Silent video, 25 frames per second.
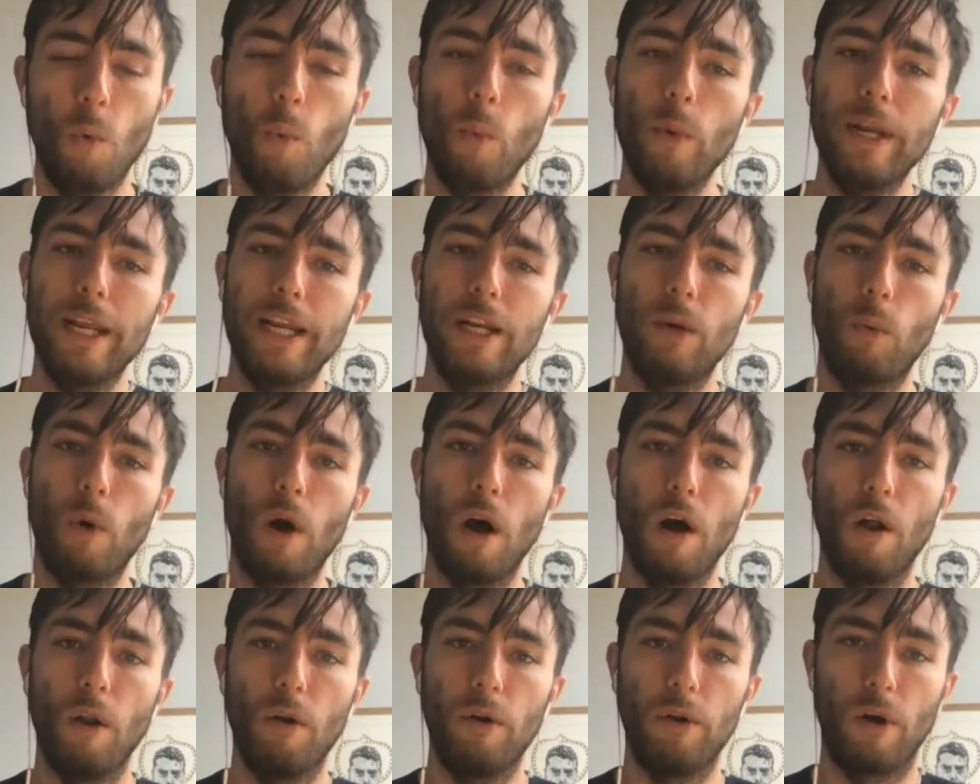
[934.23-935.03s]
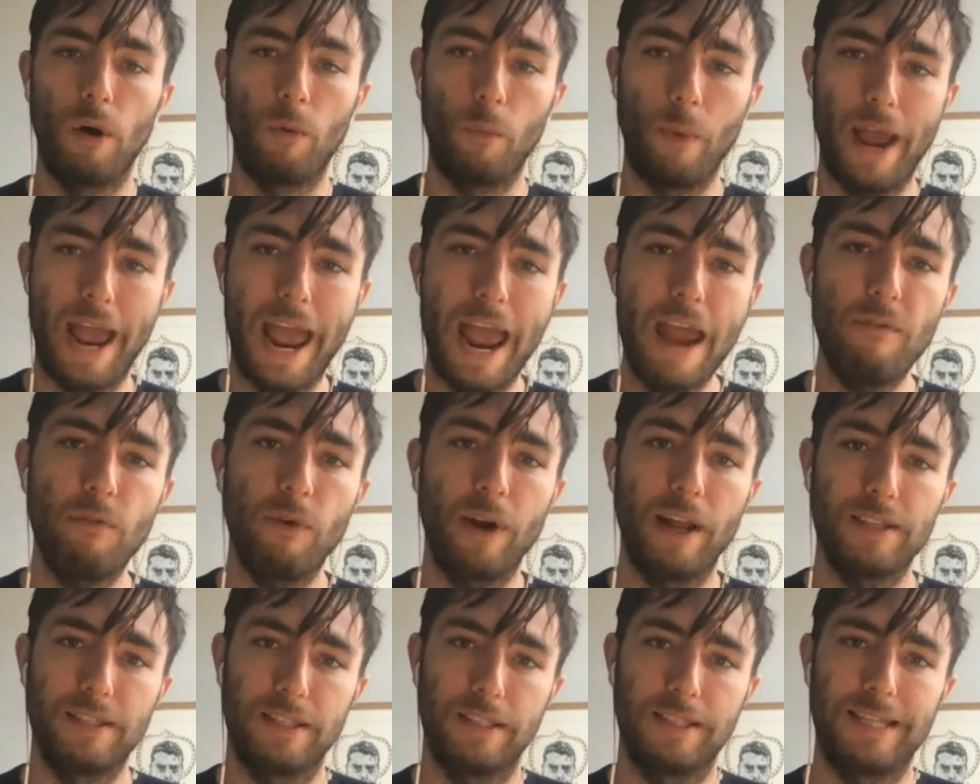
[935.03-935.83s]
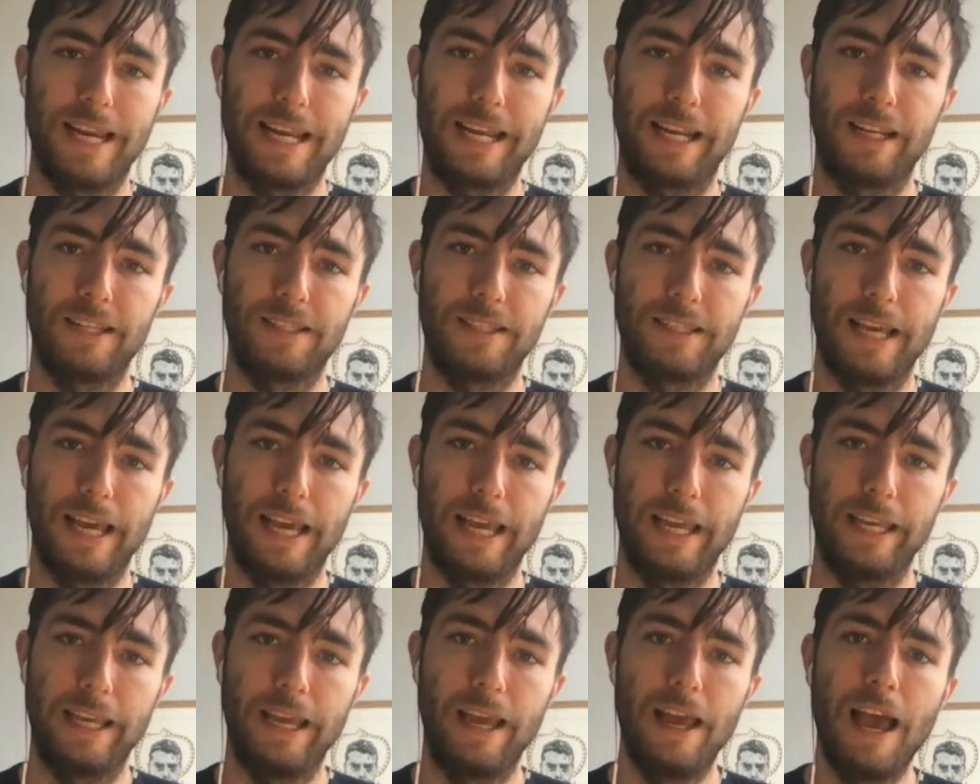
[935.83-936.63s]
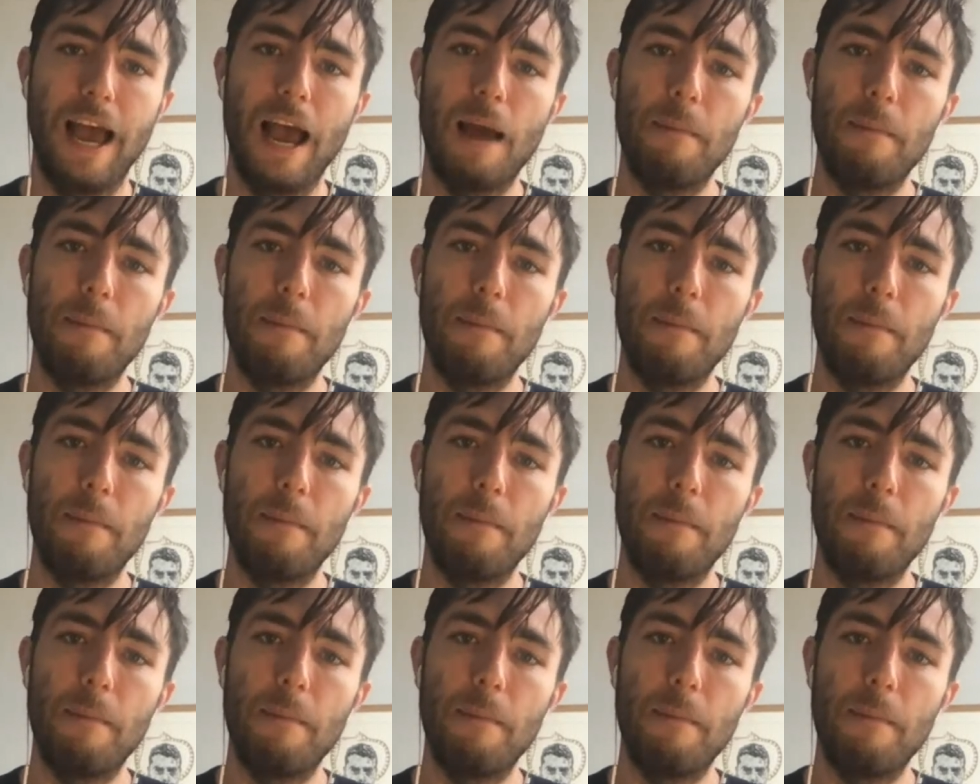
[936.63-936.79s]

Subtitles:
we need a world where everyone has a stake and a say,